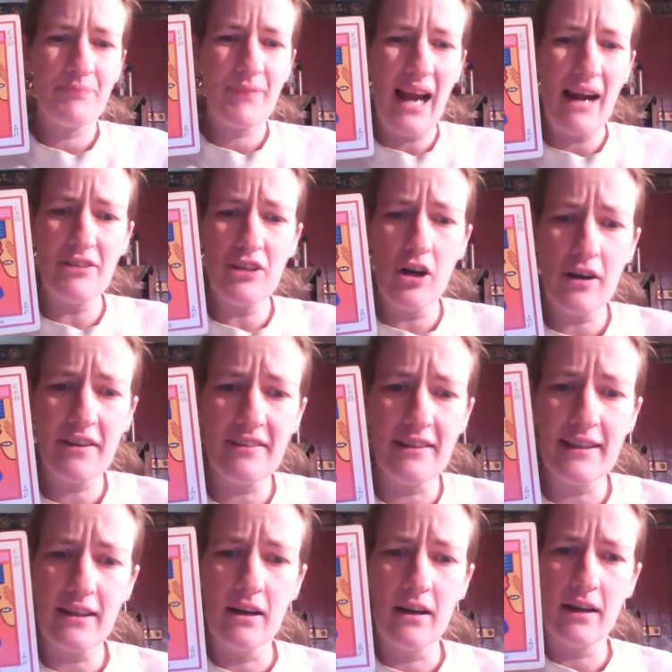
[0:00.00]
Have a long
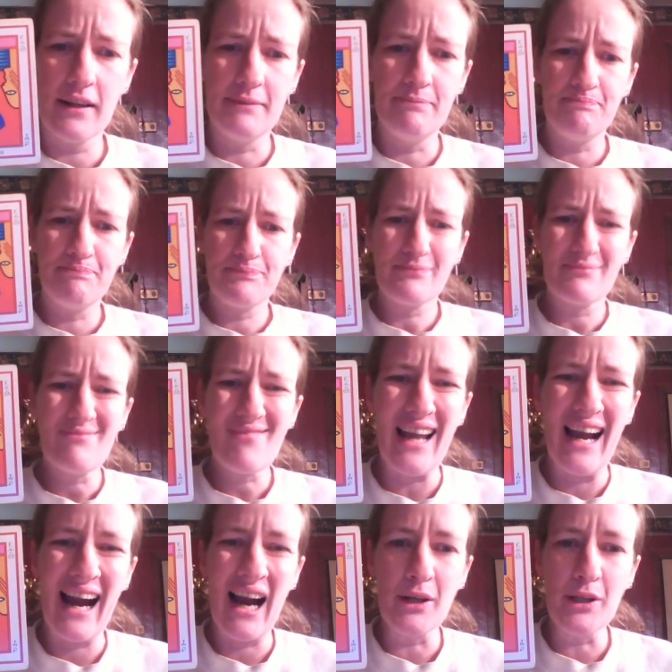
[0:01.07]
think on
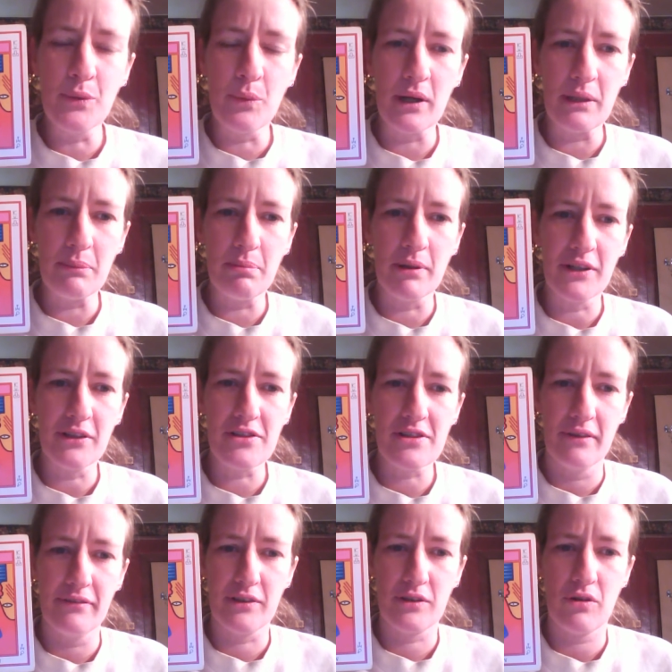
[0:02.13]
how you want to put
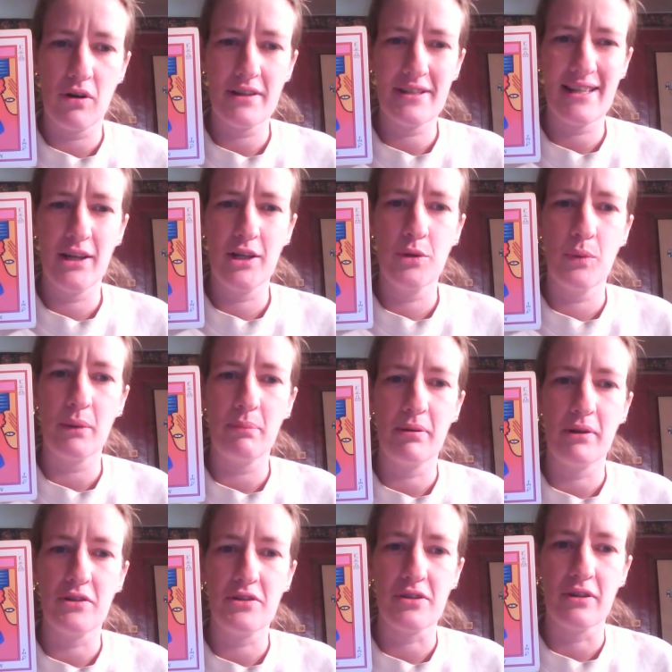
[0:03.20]
yourself across, how you want to put
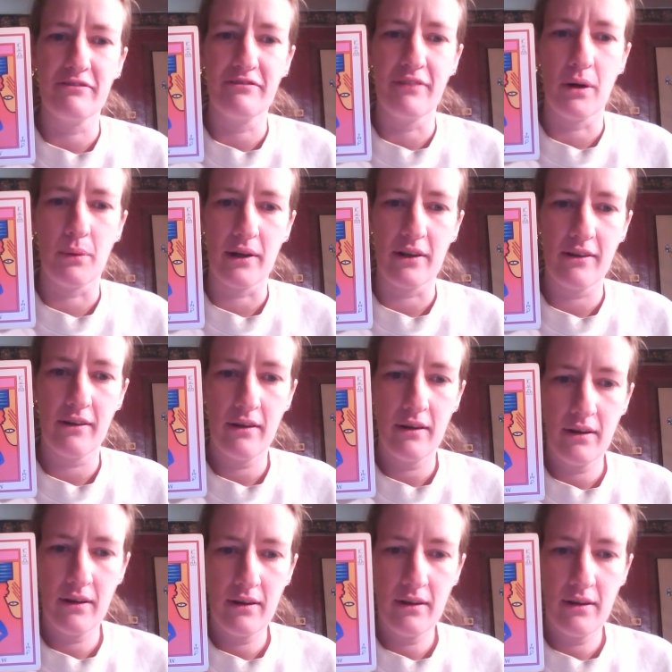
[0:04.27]
yourself forward.
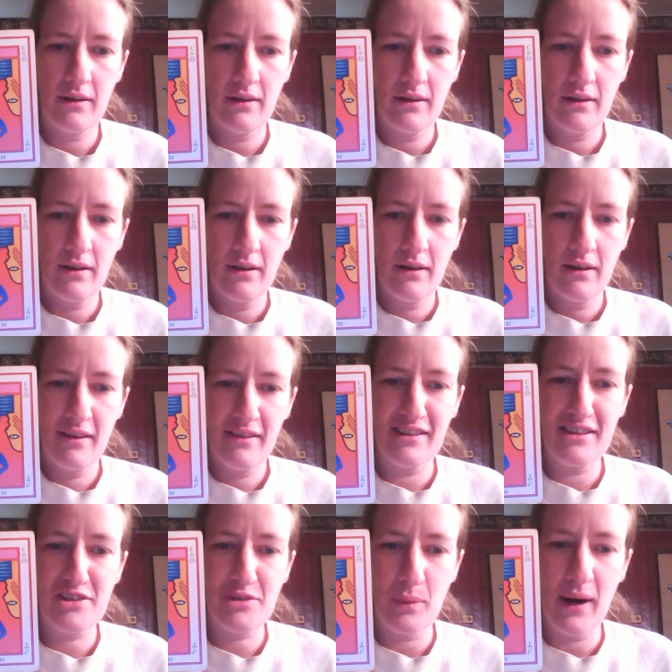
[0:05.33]

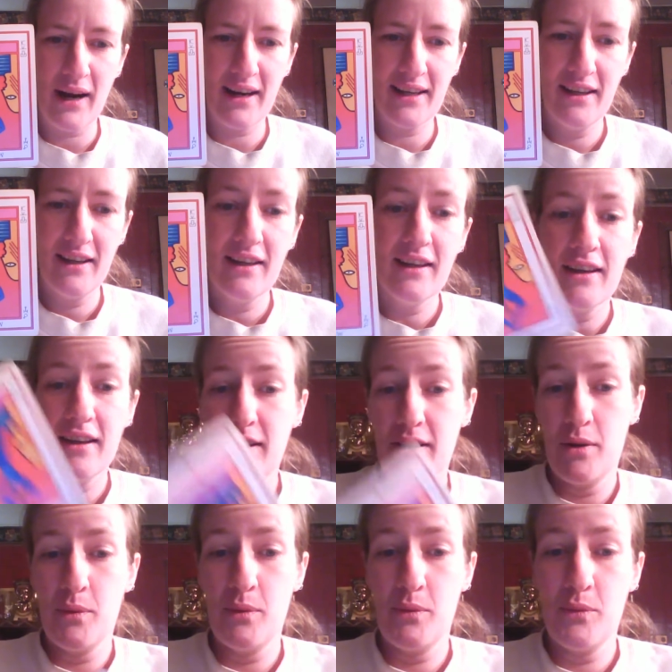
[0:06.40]
This way,
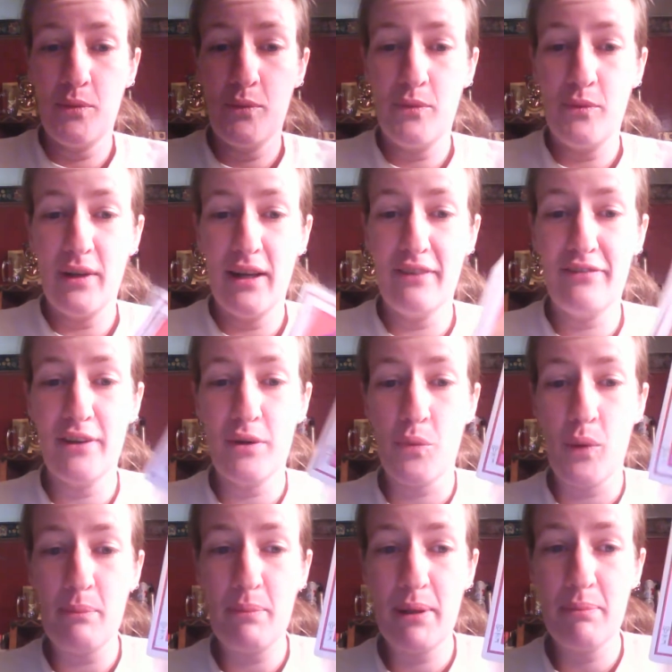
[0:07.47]
if and
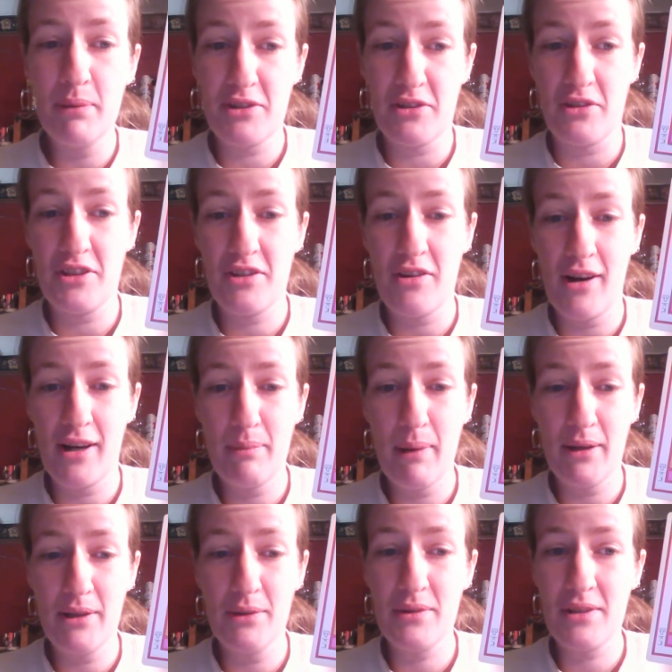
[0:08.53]
when people start to talk
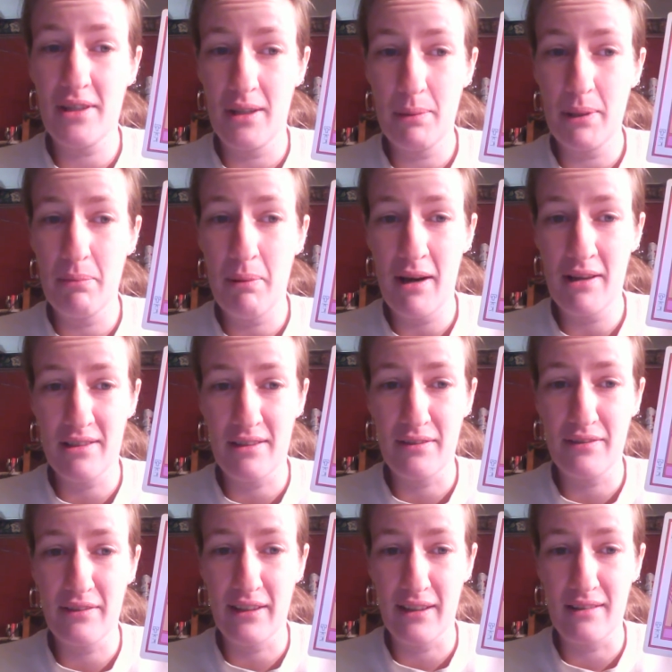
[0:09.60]
about you, it's going to be a positive
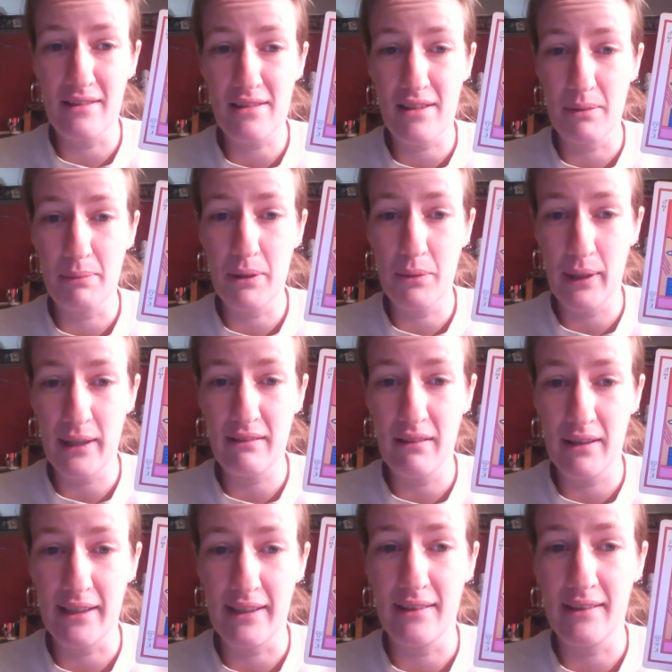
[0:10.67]
thing and it's going to be quite
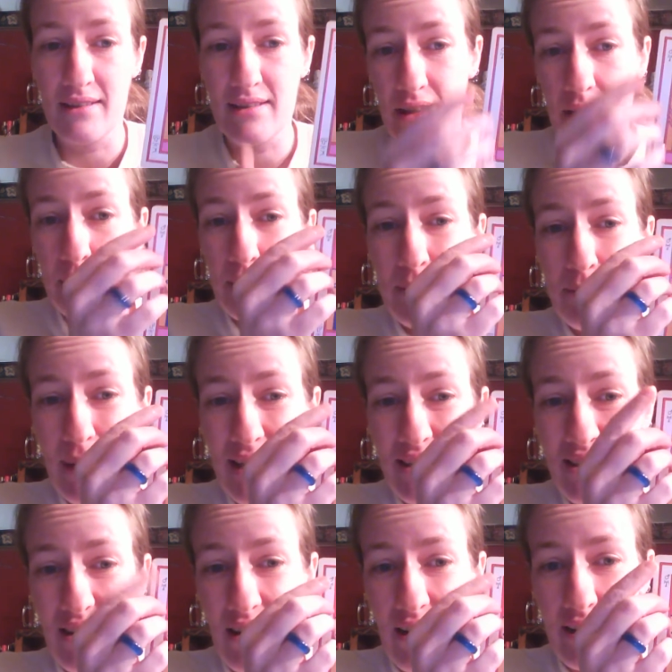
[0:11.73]
lucky. And it's going to be
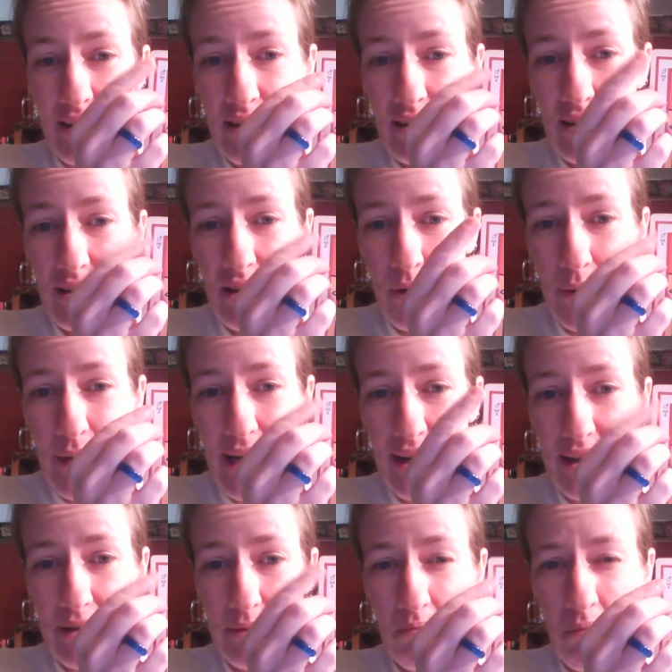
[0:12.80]
based on,
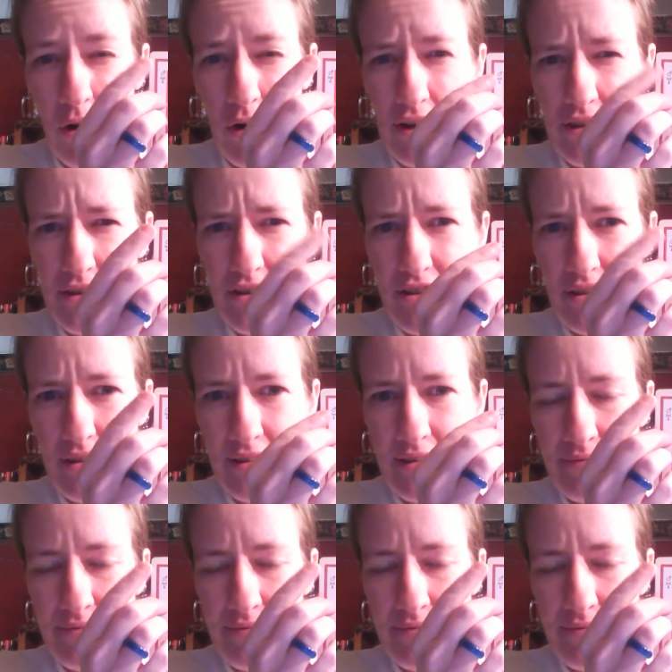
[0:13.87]
okay, Mars.